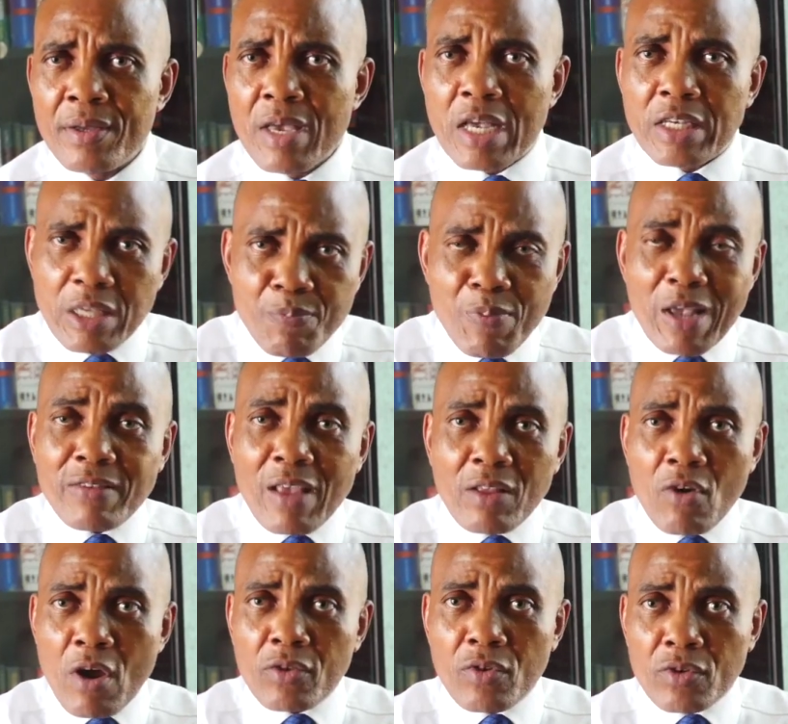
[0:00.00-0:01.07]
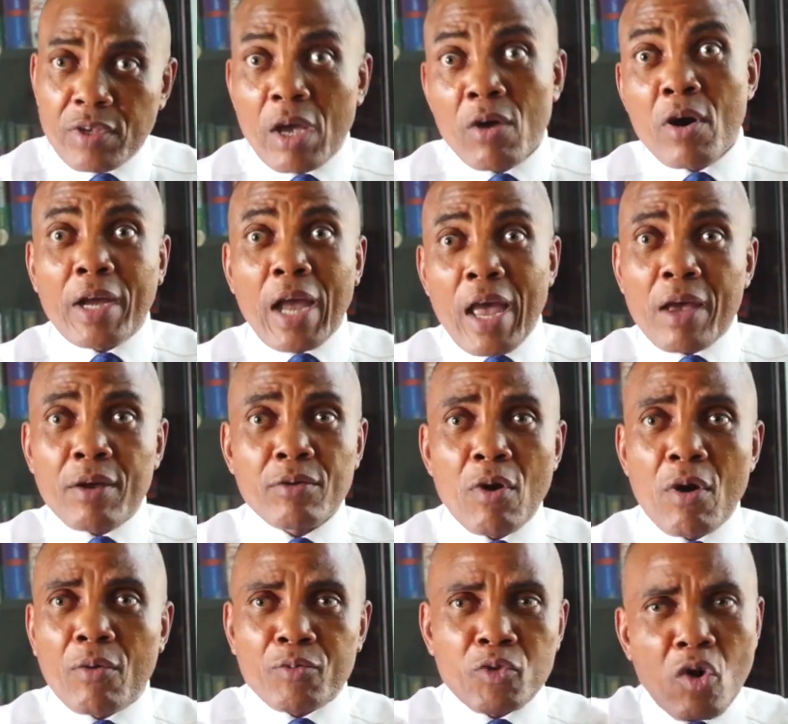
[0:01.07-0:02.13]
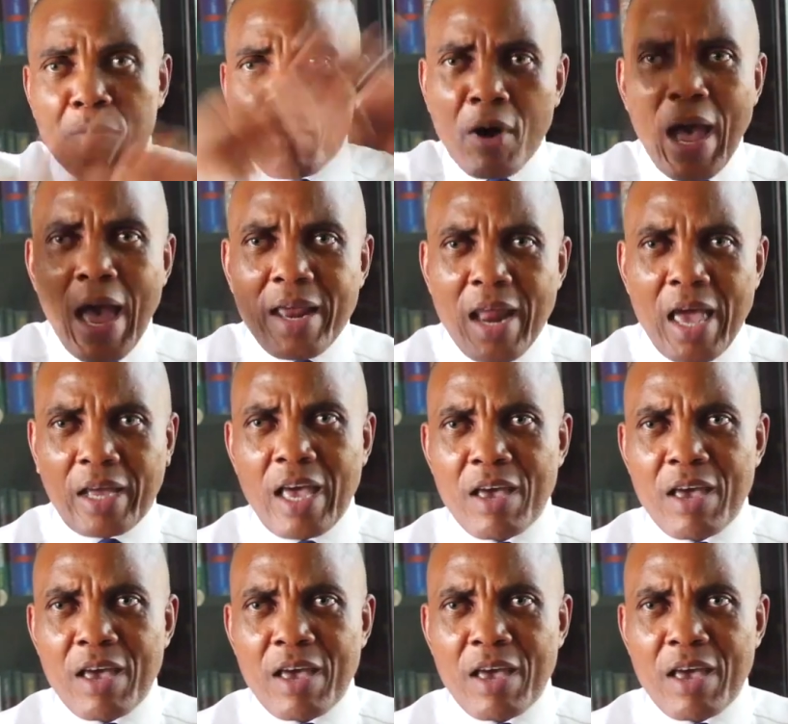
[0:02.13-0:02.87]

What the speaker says: Is the president going to say, okay, no more INEC.